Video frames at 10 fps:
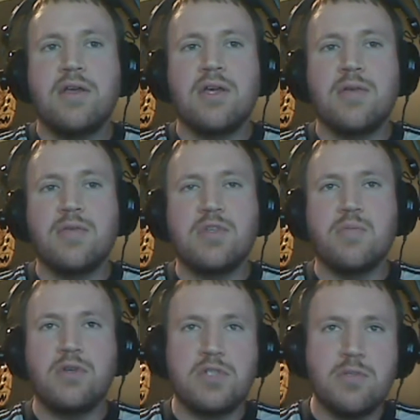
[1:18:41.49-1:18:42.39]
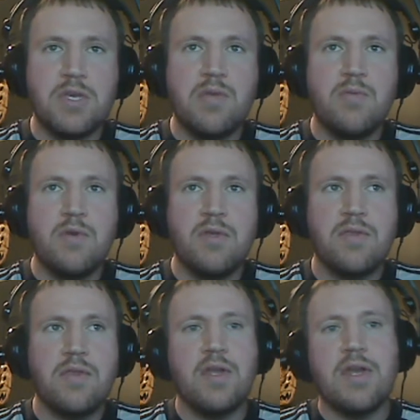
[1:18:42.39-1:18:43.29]
It was abused to begin
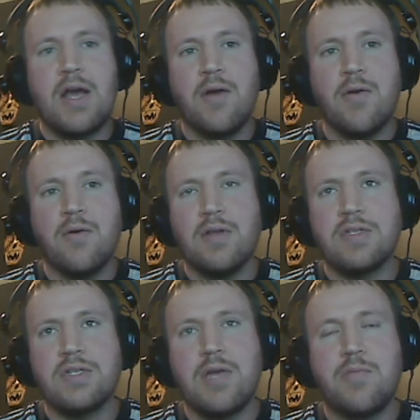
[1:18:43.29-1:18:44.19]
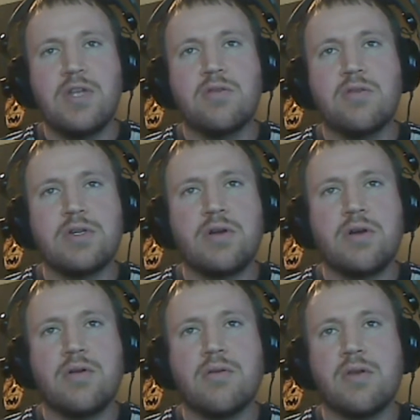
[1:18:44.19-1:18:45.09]
with, and now it's not being used at
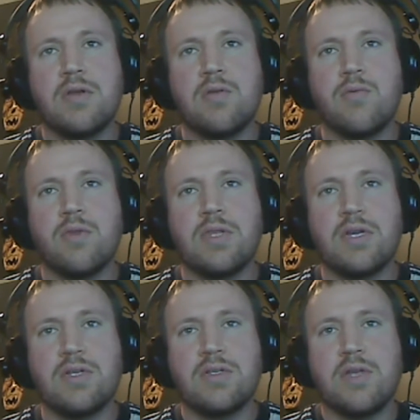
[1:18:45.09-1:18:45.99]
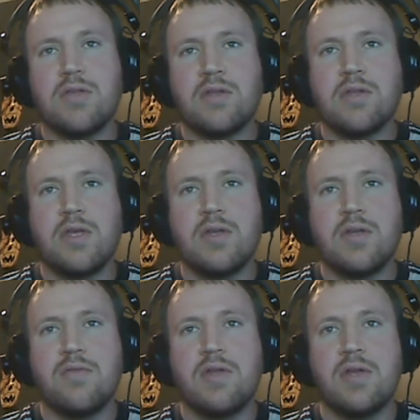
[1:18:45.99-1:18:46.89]
all. And really, I think that
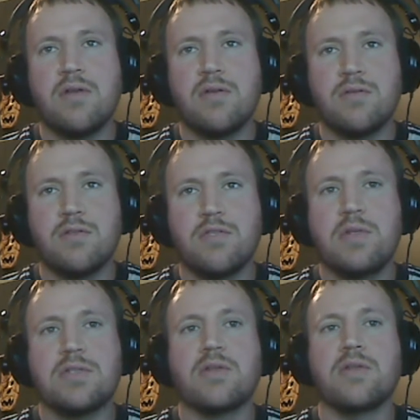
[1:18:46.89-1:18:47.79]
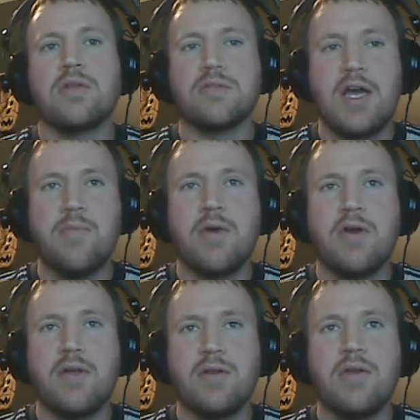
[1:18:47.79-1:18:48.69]
if they spent a little time
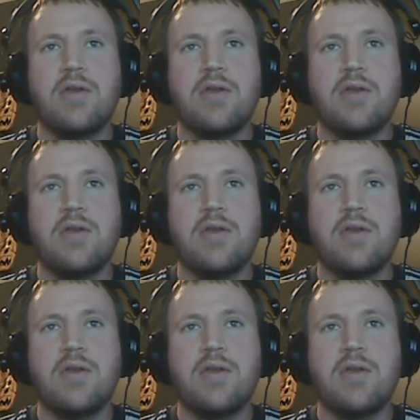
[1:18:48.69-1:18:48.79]
on it,